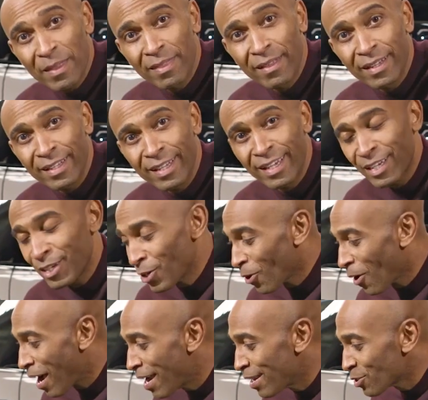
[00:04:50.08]
be thinking
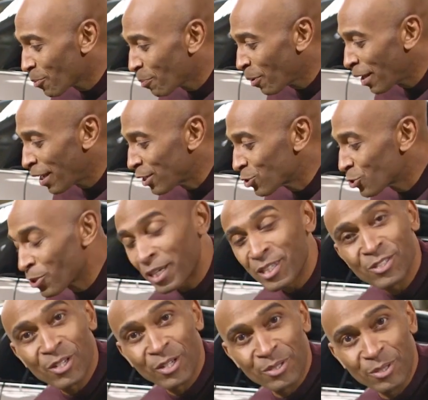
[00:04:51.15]
your eyes are playing
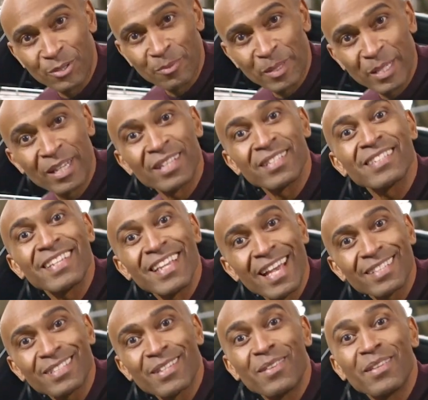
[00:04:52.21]
tricks on you because yes,